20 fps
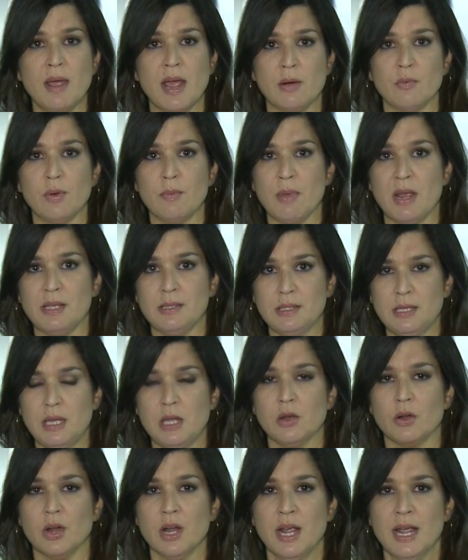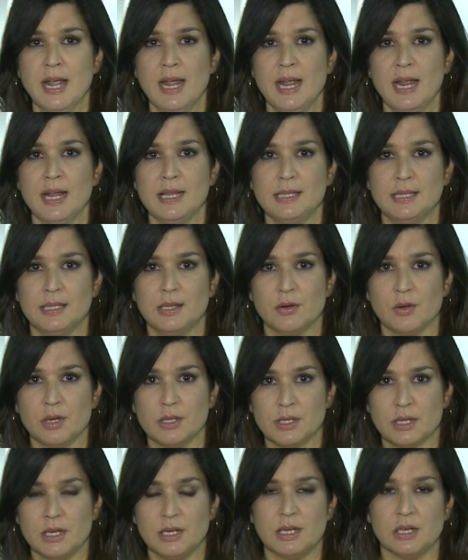man remains here in
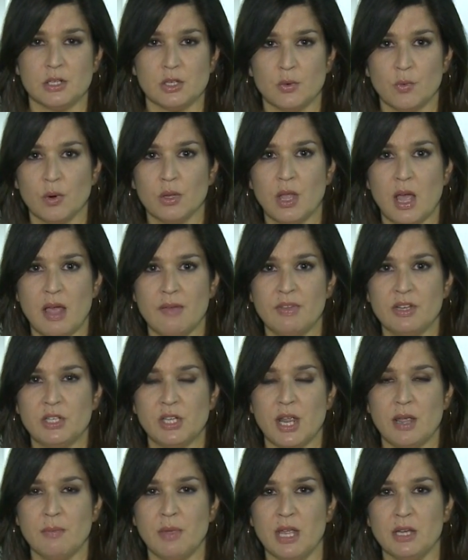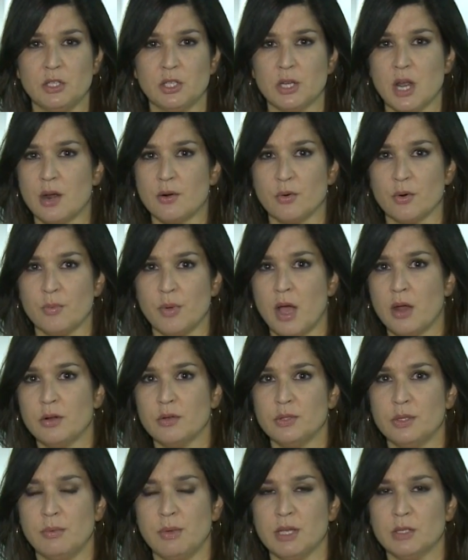serious condition. We're live at JMH. Donna
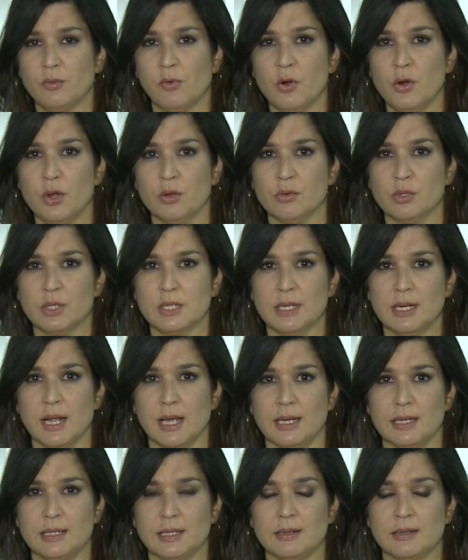Rapado, CBS 4 News tonight.